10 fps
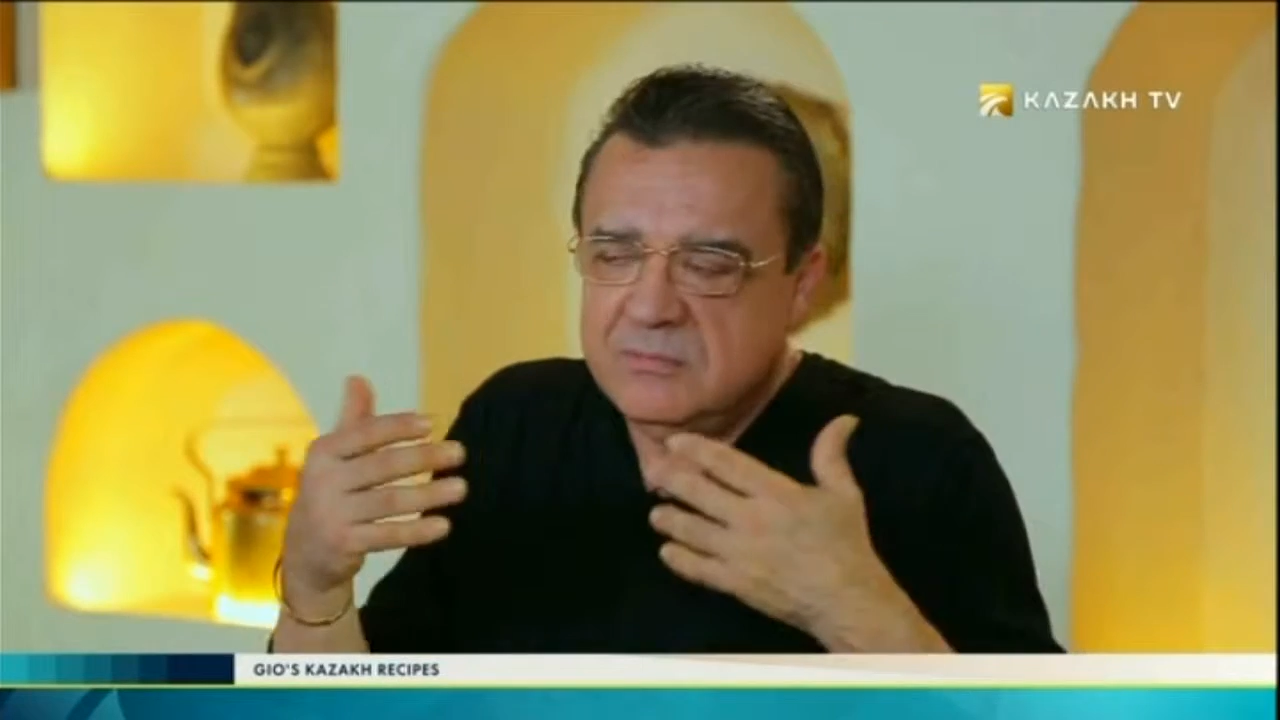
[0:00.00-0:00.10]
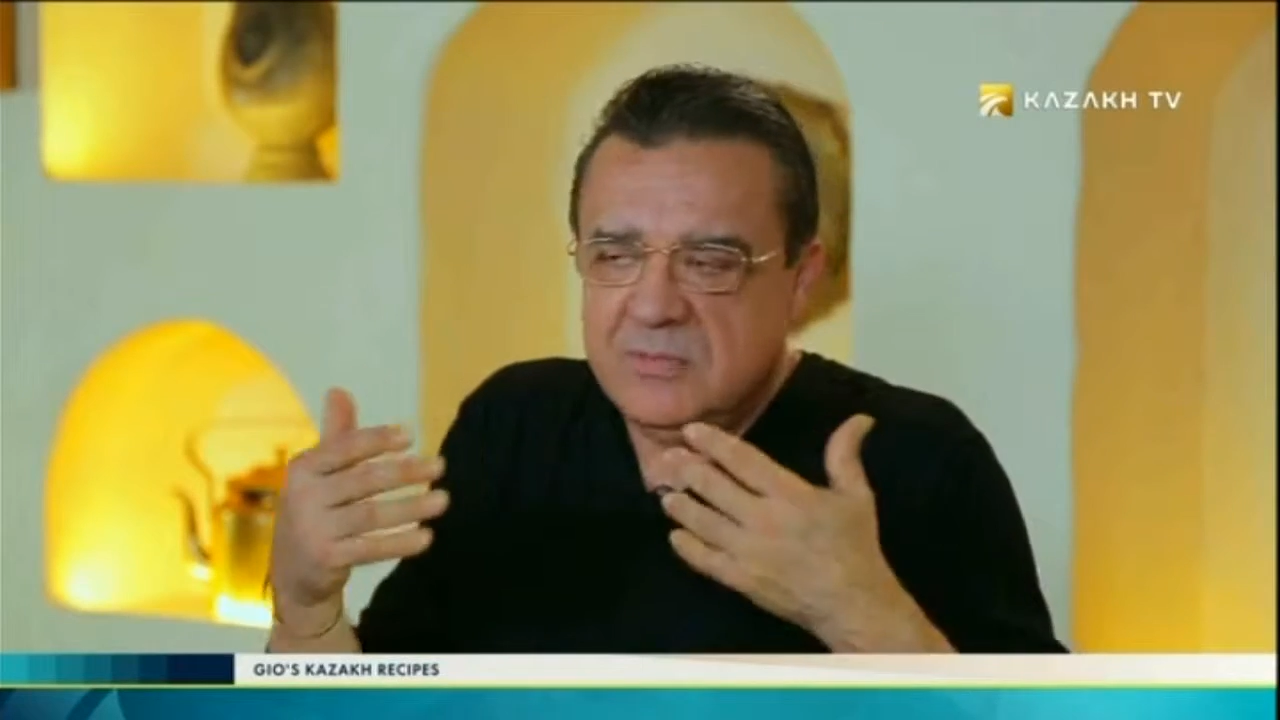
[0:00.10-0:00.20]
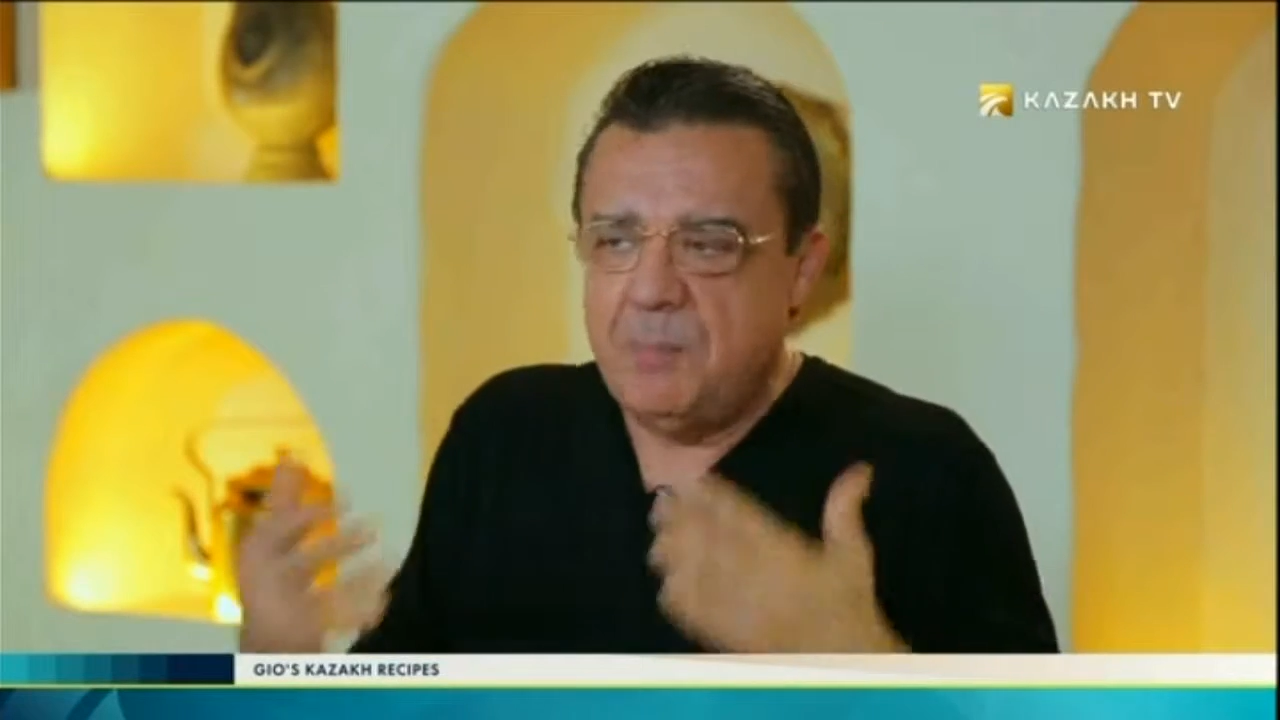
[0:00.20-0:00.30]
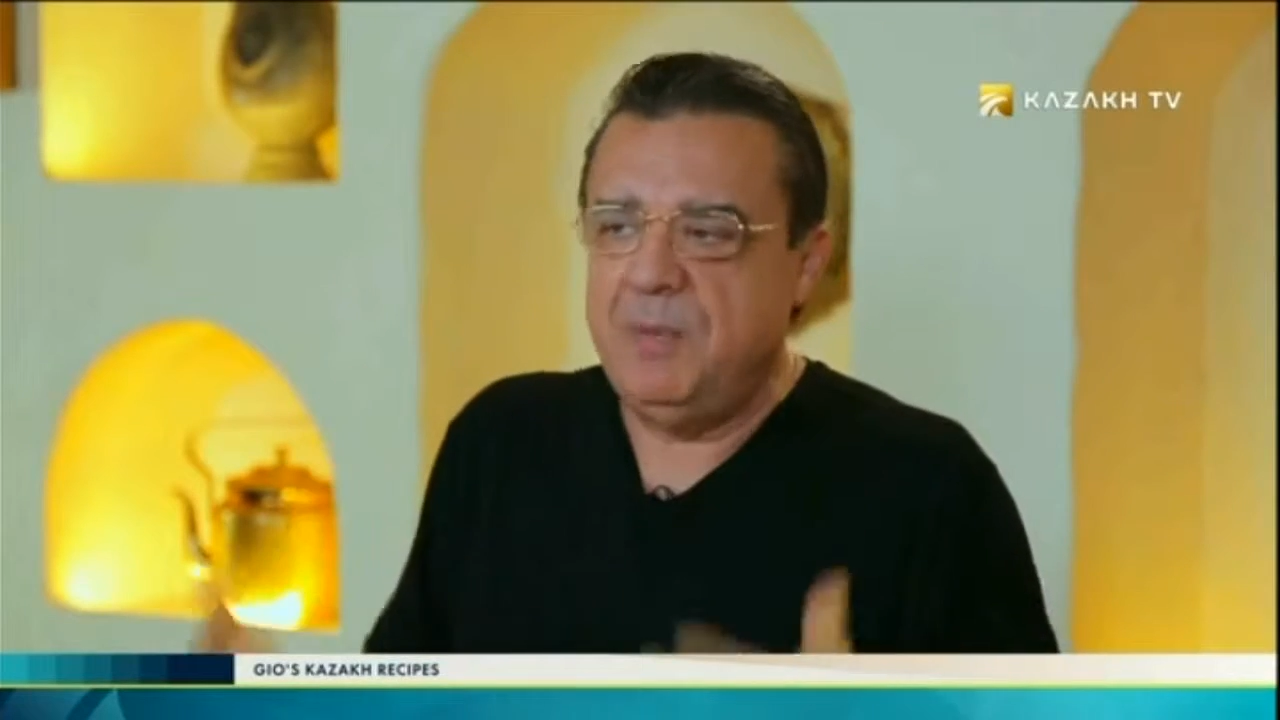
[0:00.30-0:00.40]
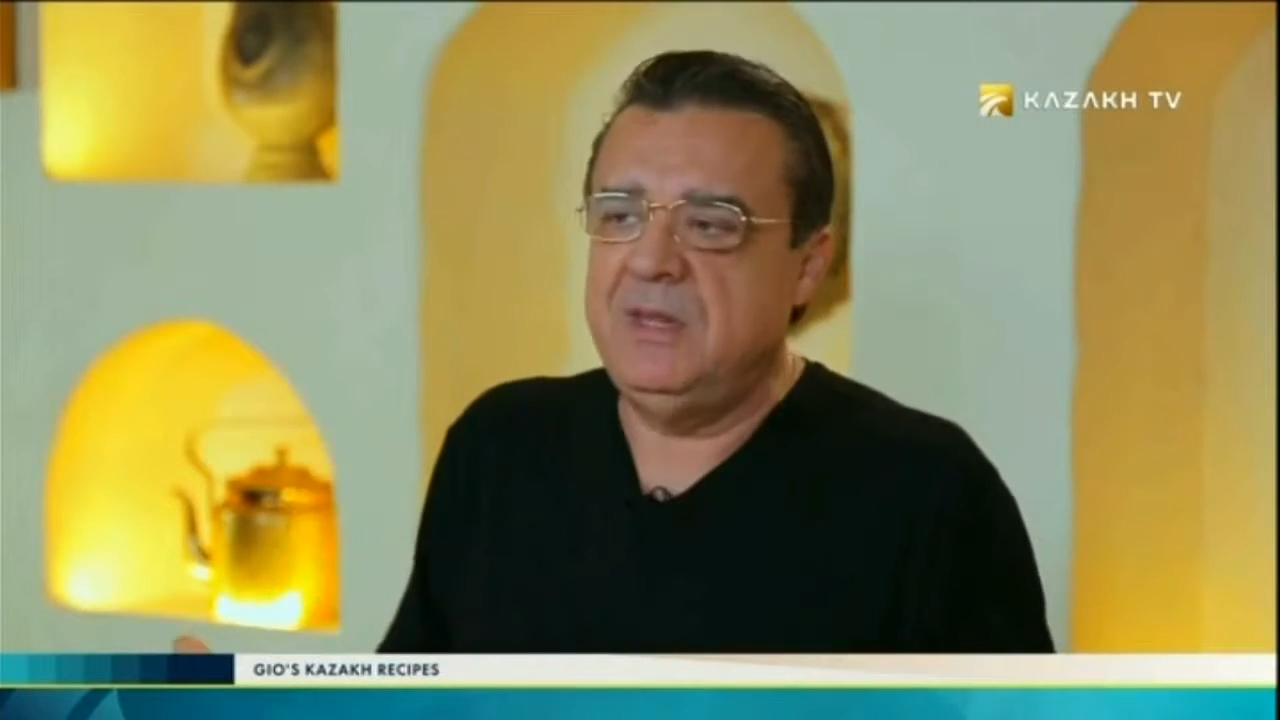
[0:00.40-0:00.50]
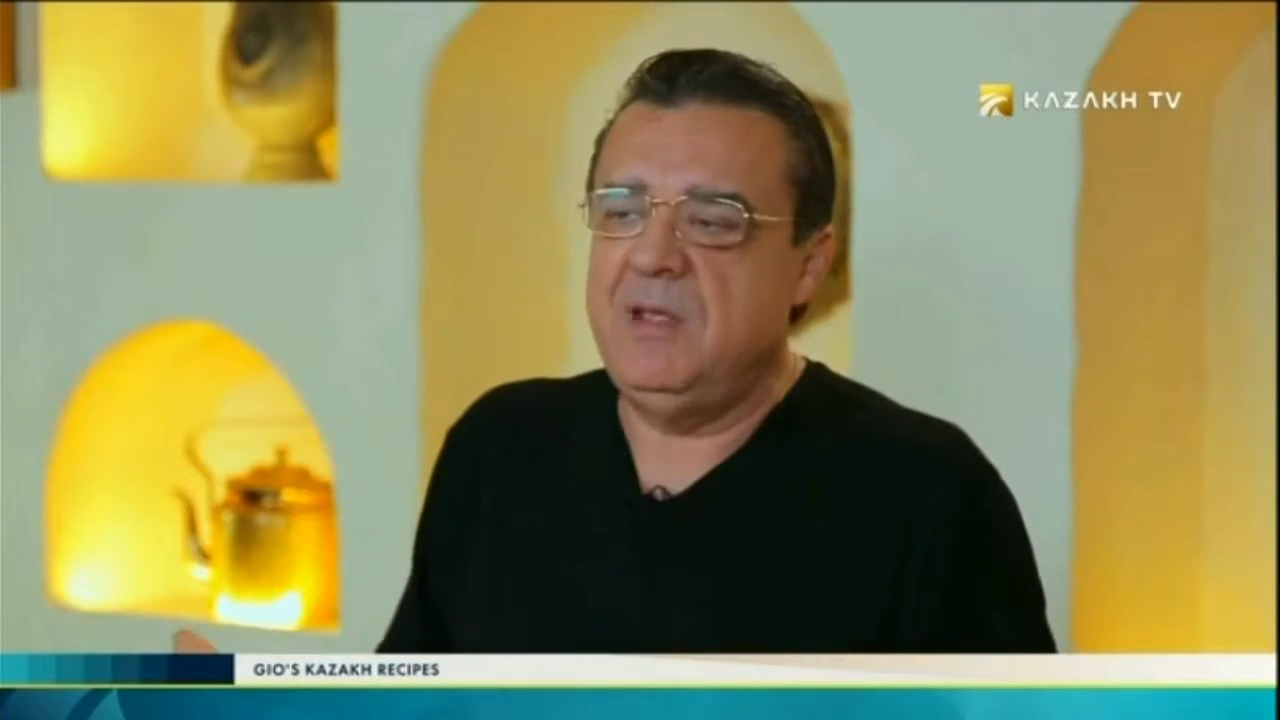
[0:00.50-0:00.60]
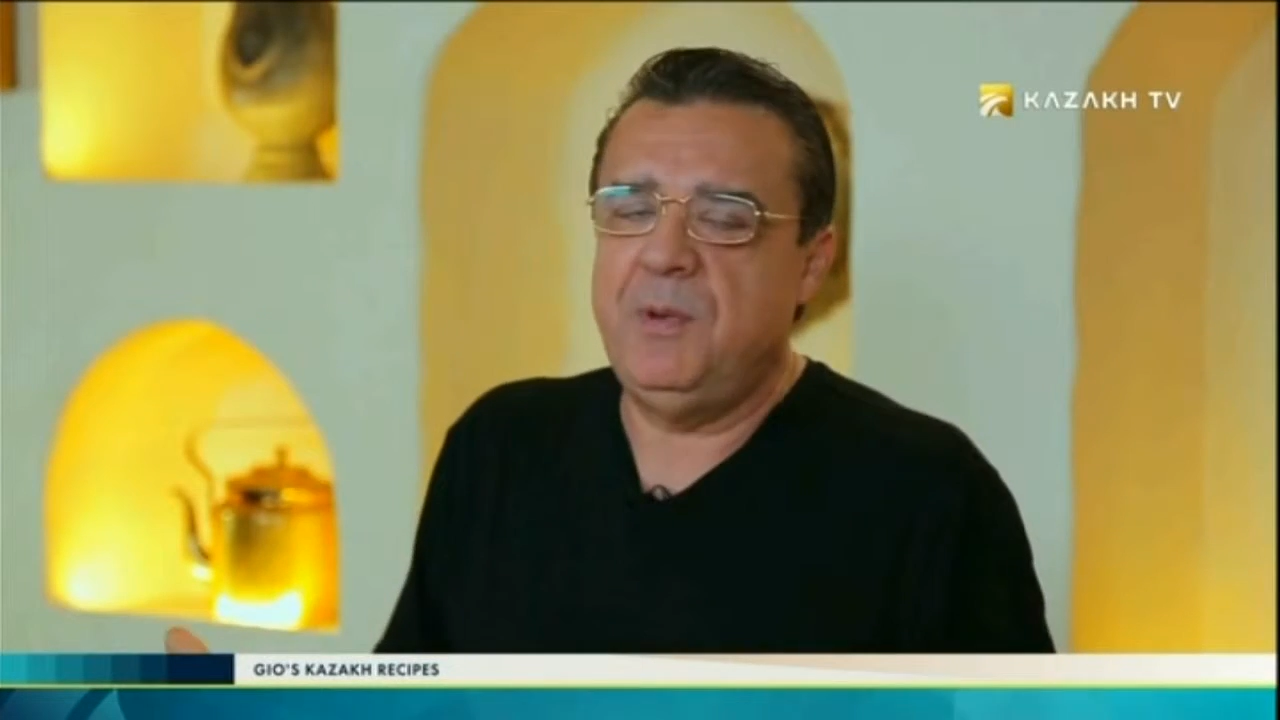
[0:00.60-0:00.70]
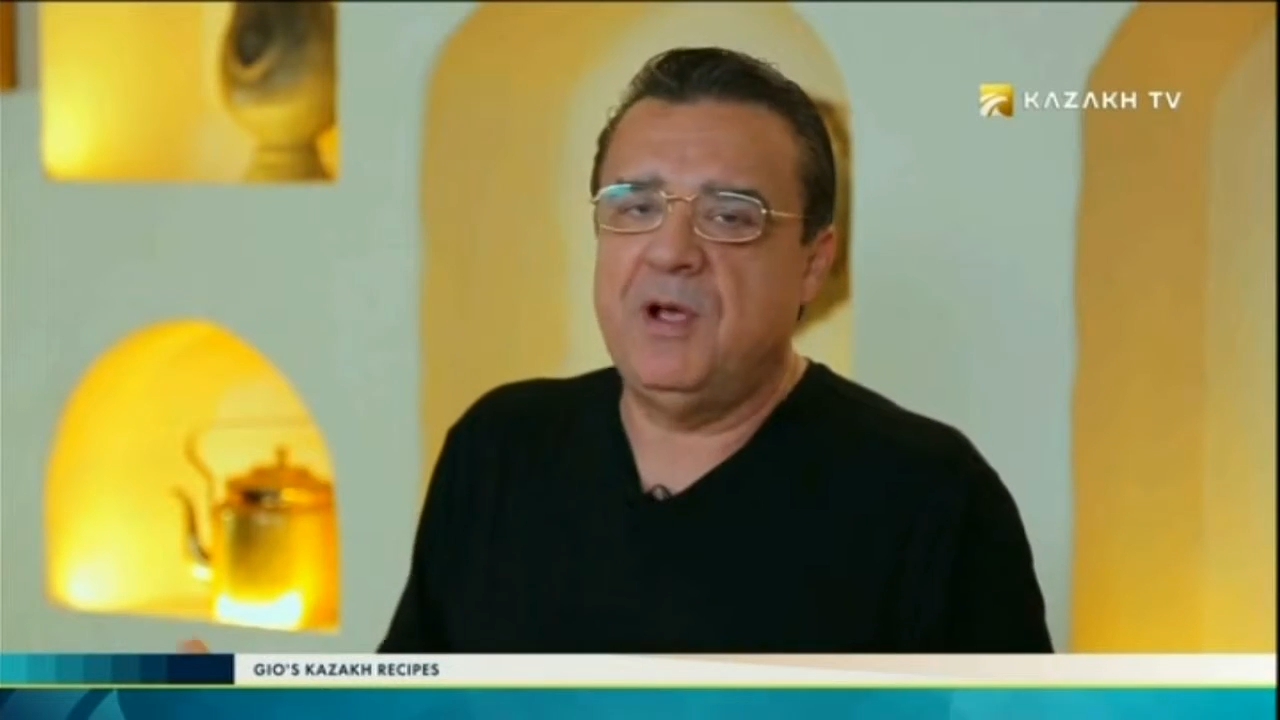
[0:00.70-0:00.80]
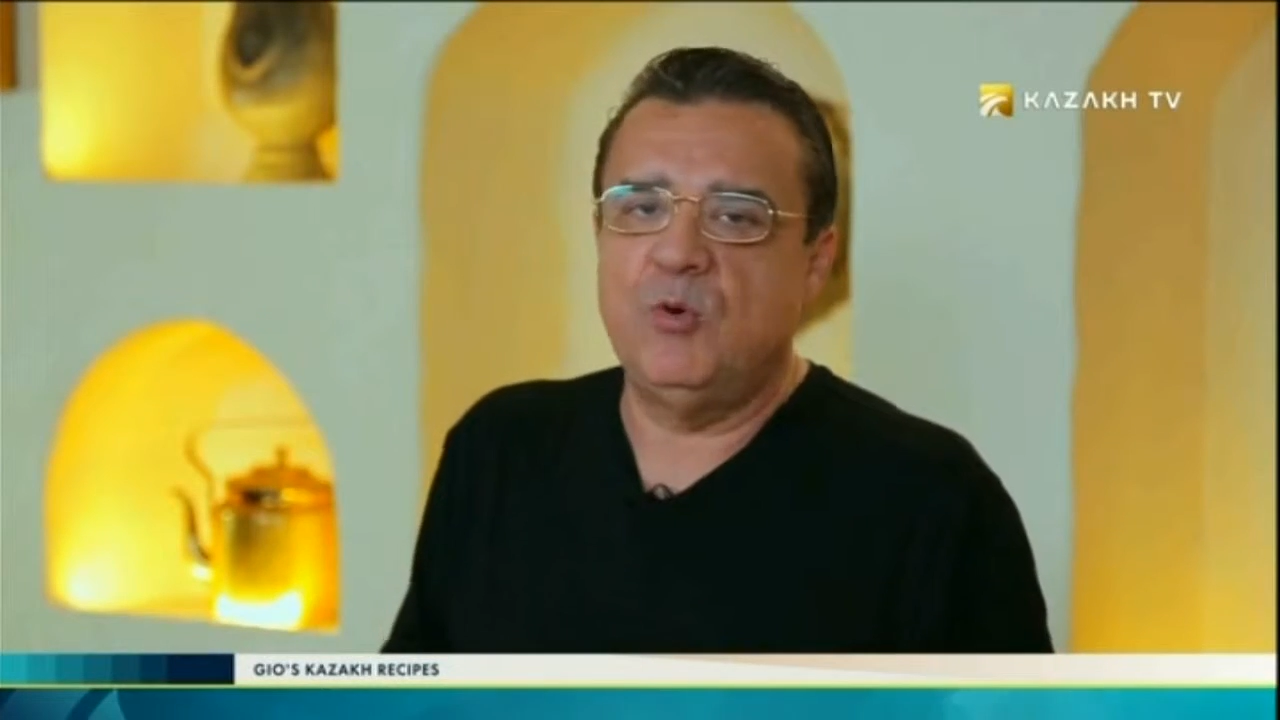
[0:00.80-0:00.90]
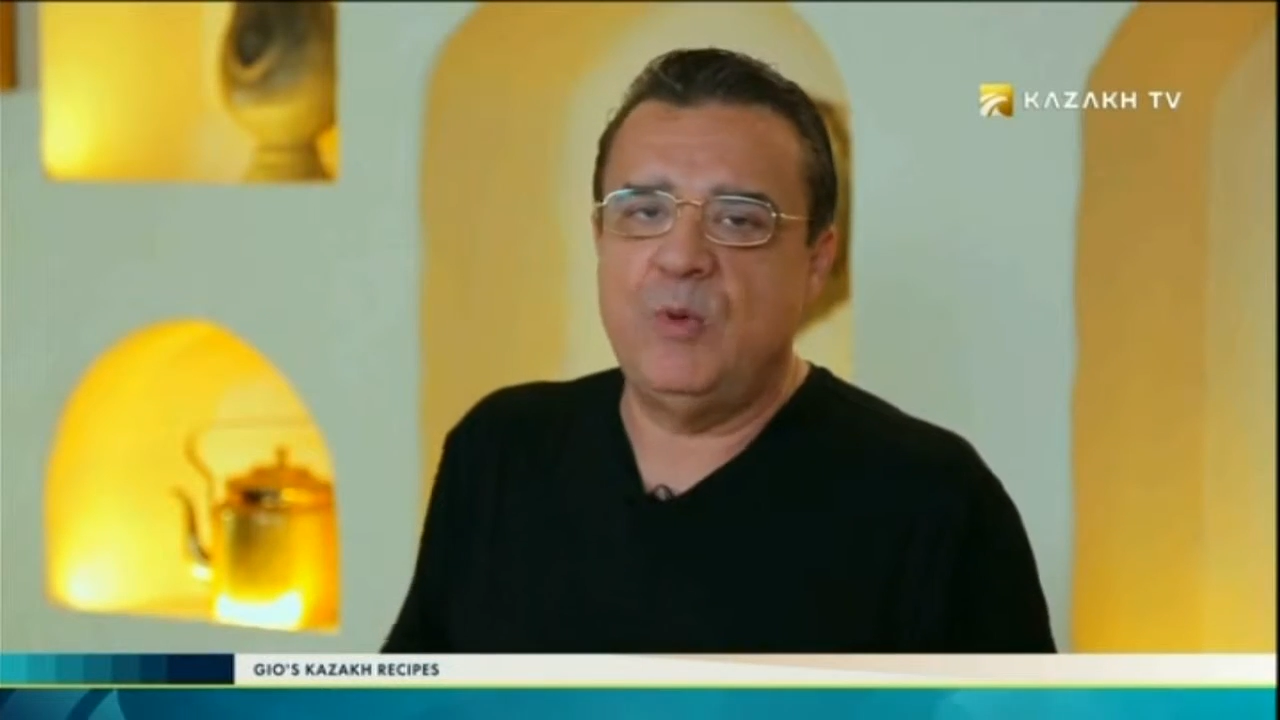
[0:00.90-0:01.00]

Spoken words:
the typical